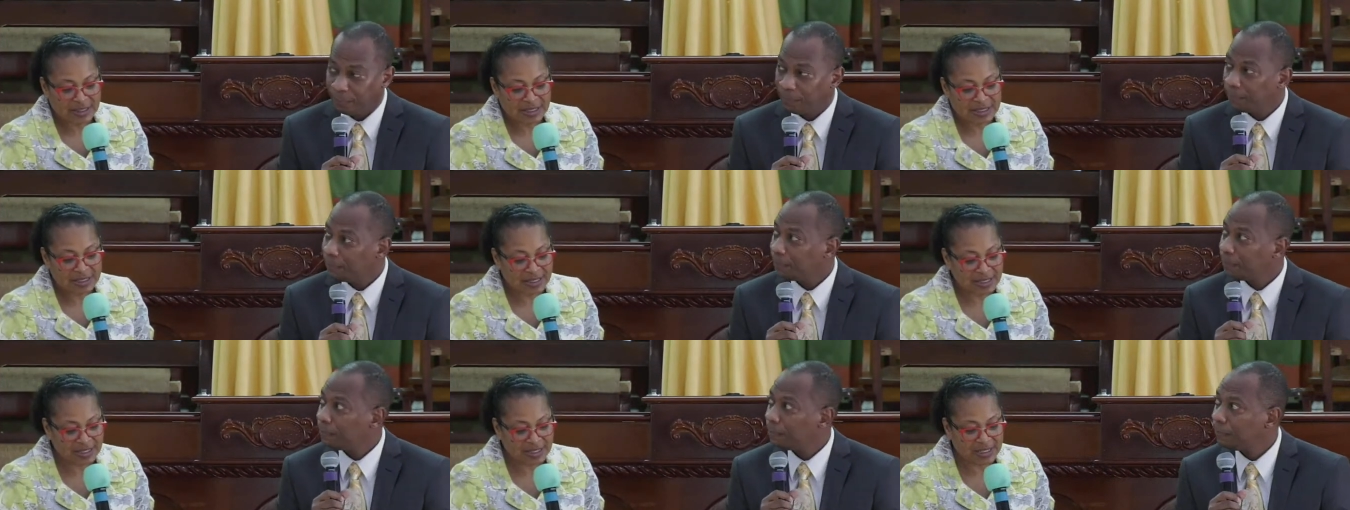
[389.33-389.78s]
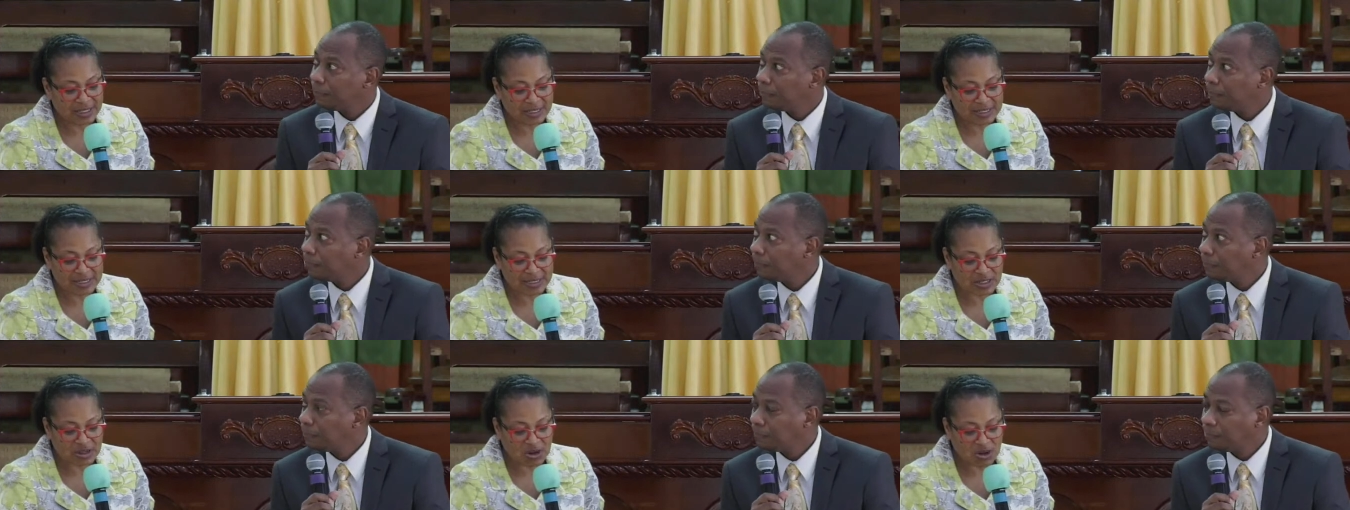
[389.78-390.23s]
Speaker 1: He
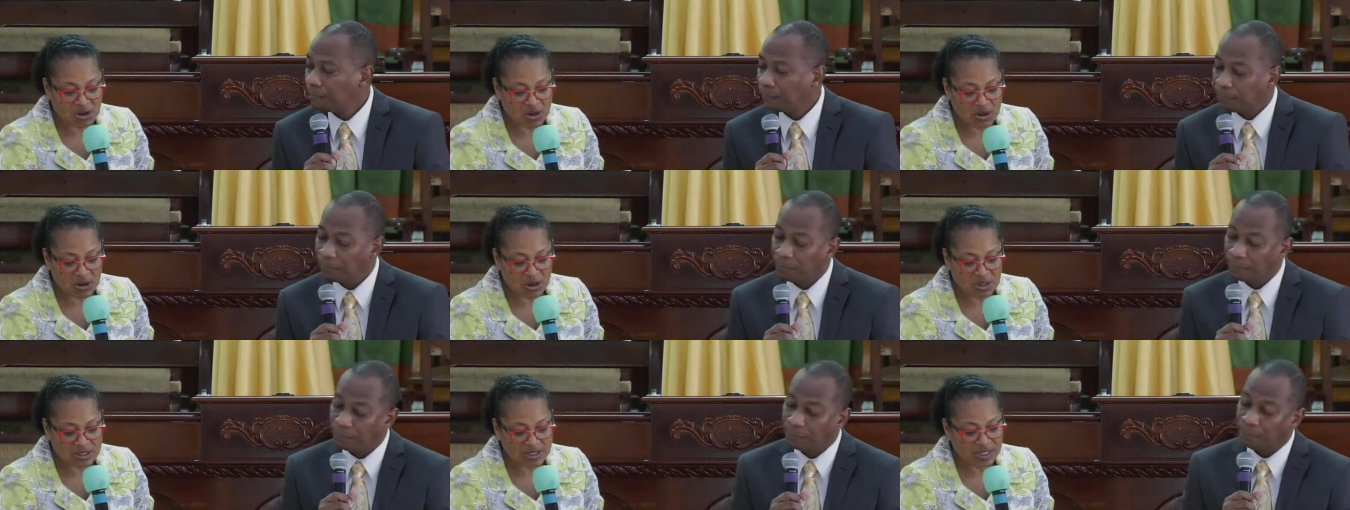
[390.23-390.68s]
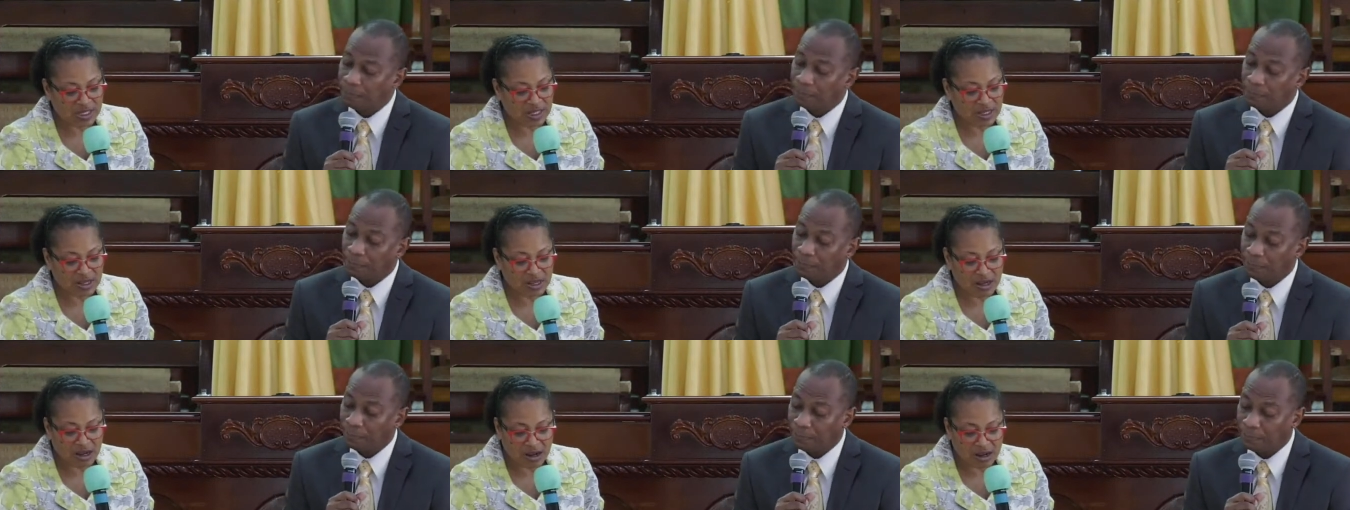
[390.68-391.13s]
is called the
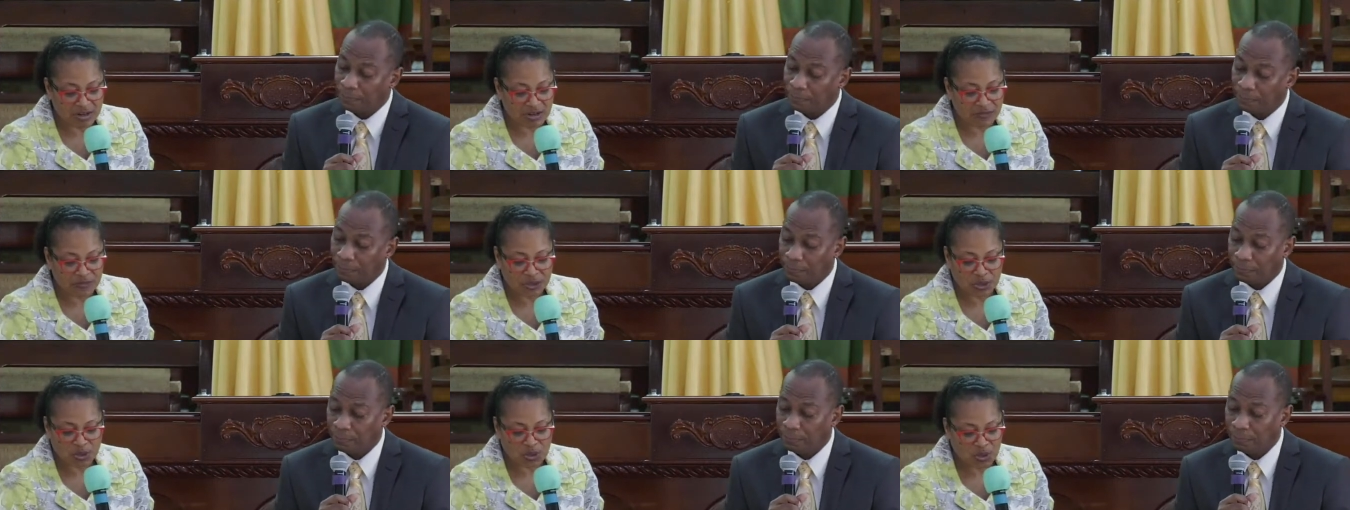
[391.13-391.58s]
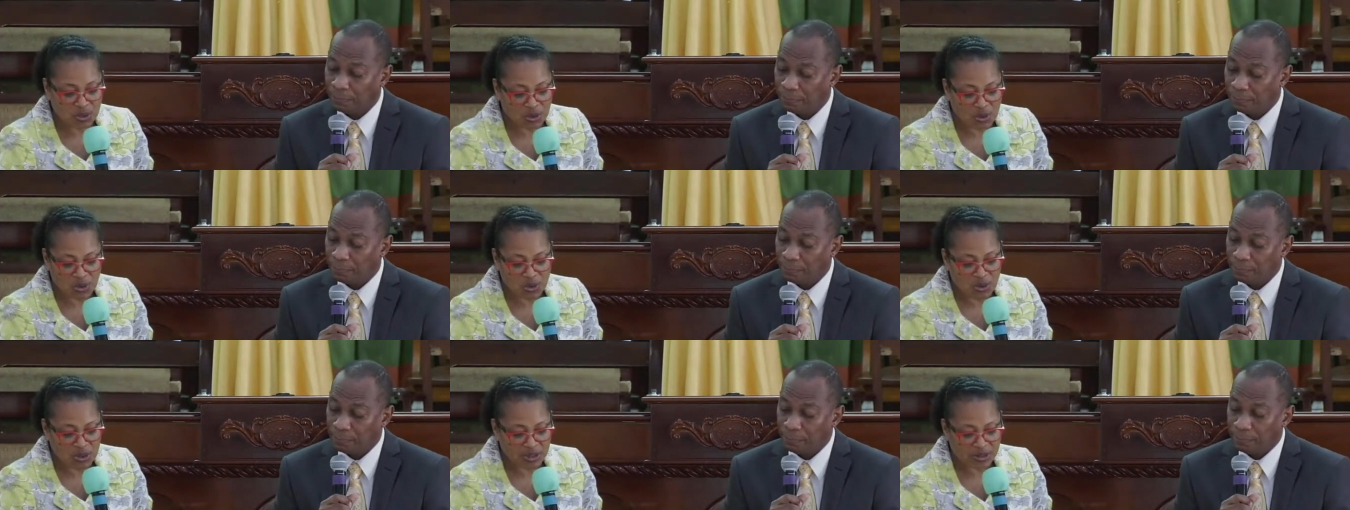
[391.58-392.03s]
God of the
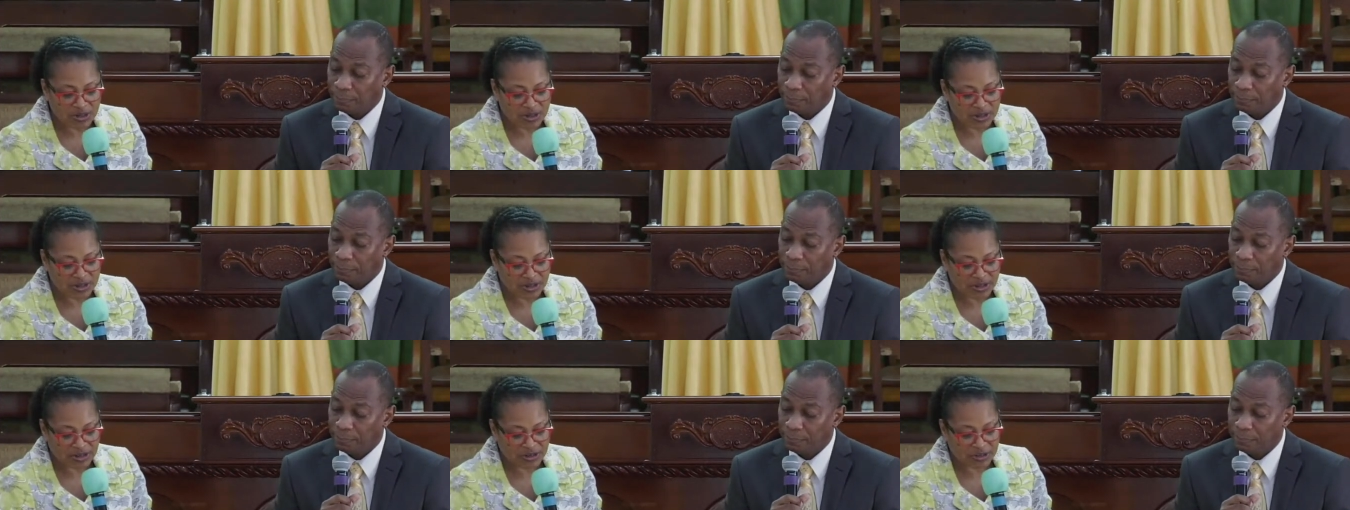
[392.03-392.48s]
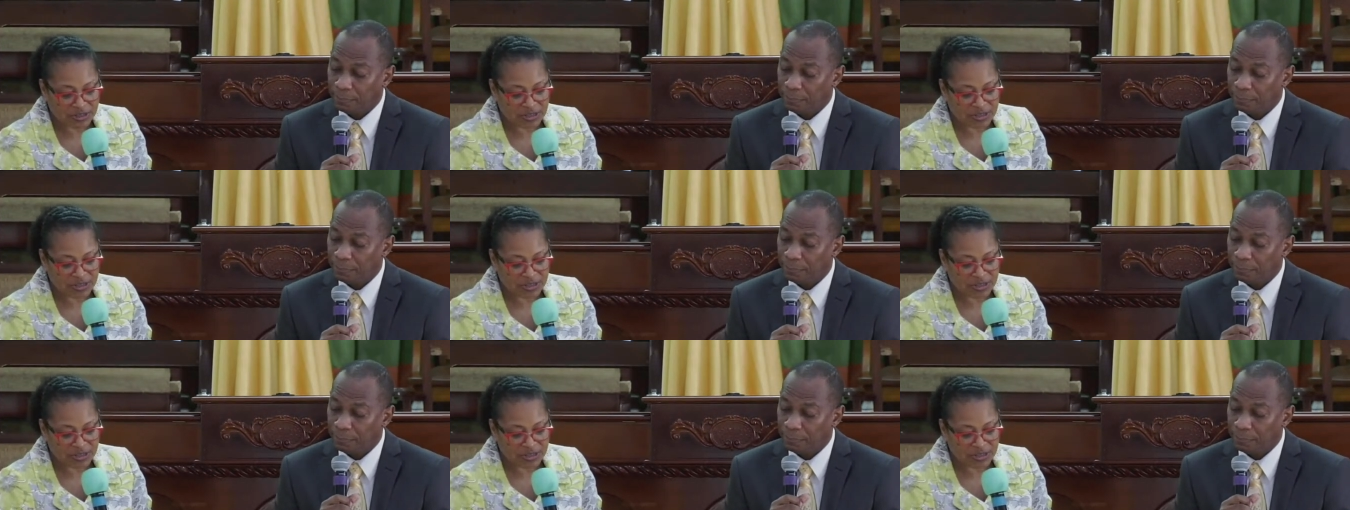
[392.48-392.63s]
whole earth.